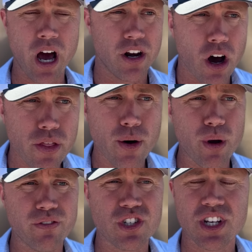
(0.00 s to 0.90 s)
I know that
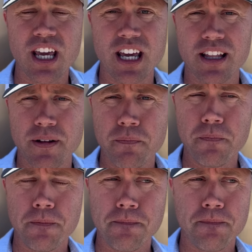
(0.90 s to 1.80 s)
we've seen
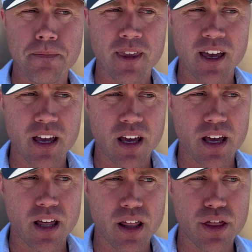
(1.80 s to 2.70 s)

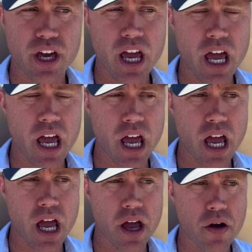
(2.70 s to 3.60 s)

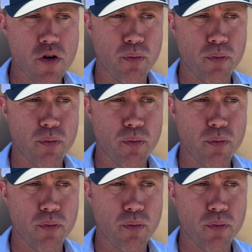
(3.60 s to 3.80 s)
the